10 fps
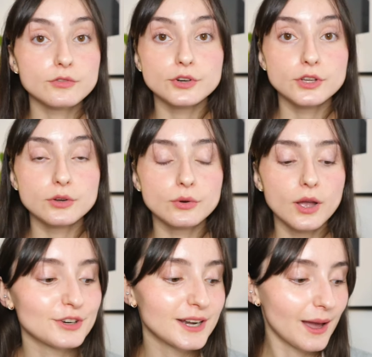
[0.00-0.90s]
for you.
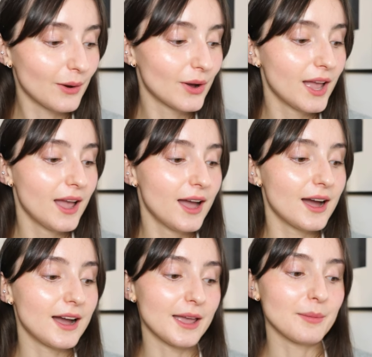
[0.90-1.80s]
For now,
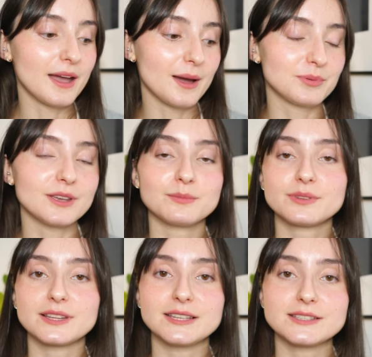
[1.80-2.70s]
I am happy and
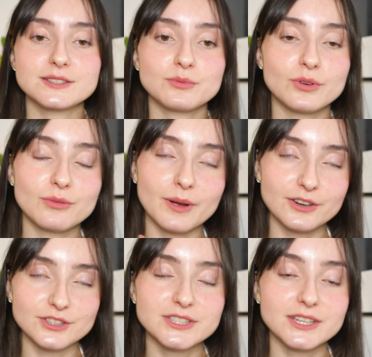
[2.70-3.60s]
pleased with my
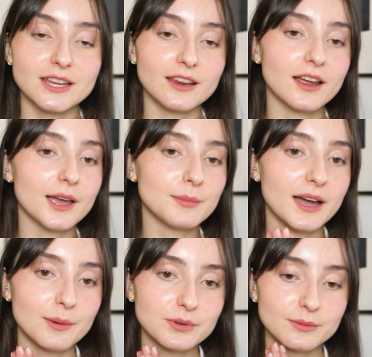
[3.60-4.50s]
routine. I'm
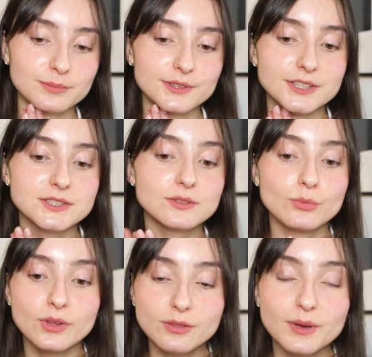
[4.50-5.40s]
happy and pleased
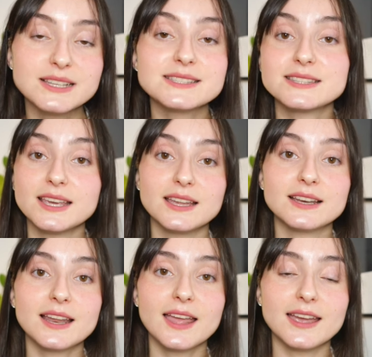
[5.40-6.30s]
with my
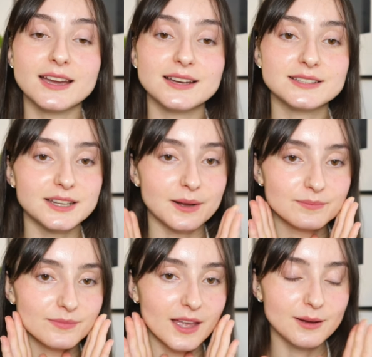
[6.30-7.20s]
skin and yeah,
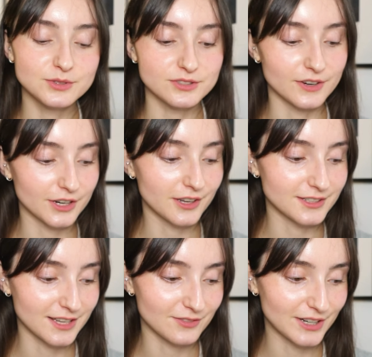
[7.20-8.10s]
I'm just very
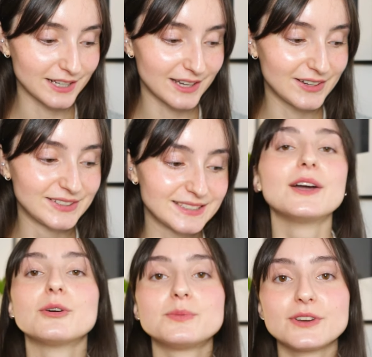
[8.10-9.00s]
content right now. I
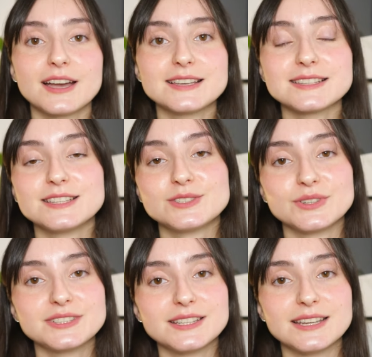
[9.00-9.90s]
hope you guys
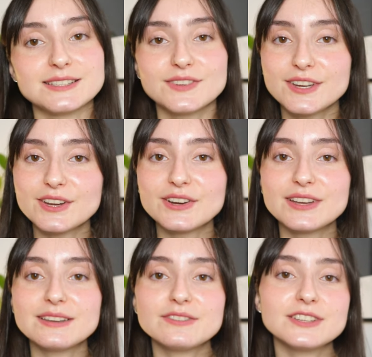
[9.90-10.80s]
enjoyed today's video.
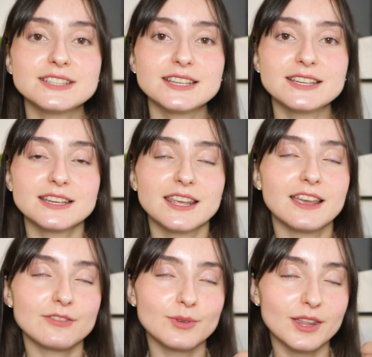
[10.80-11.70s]
If you did,
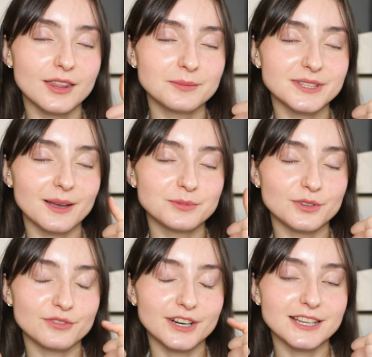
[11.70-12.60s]
give me a thumbs up.
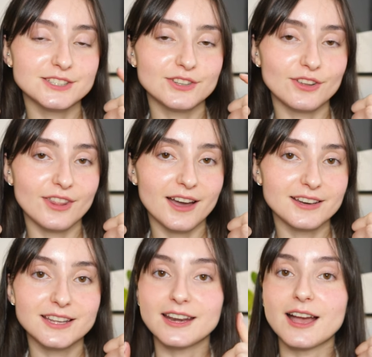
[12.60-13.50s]
Don't forget to do
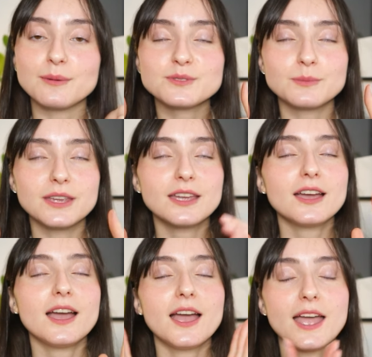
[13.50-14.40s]
that. It helps me
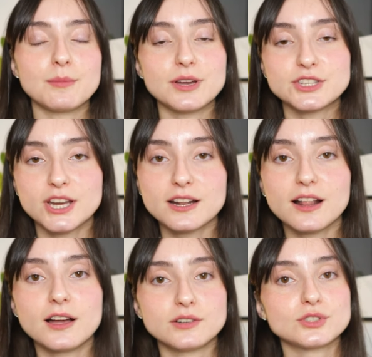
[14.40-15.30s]
and my channel
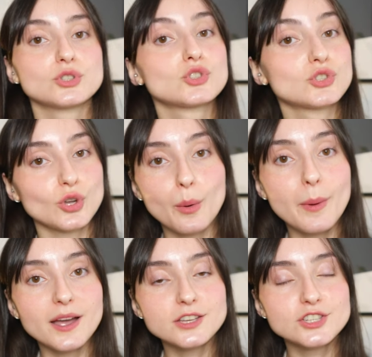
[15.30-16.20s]
out so
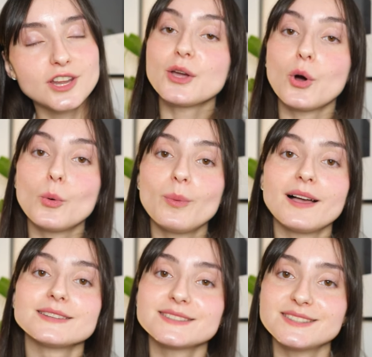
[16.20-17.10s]
much. I hope
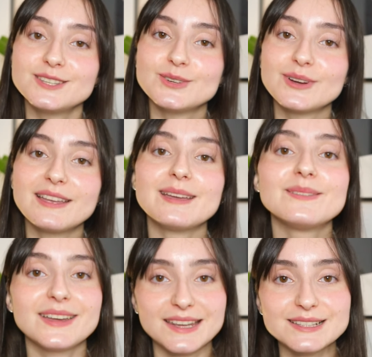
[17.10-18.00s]
I'll see you in
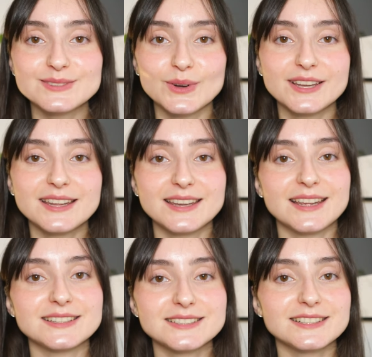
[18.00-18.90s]
my next one and
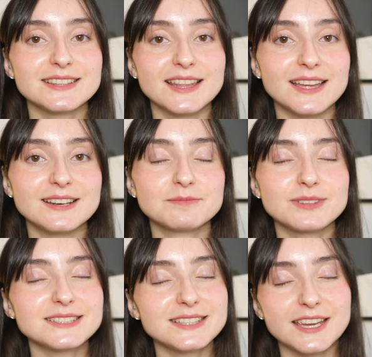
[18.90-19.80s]
until then,
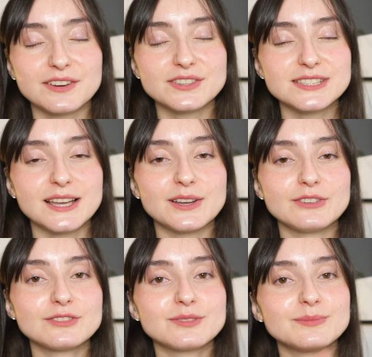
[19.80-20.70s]
please take care of yourself.
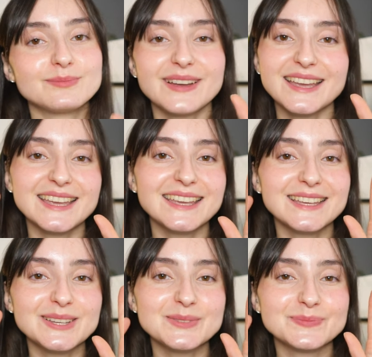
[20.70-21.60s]
Bye!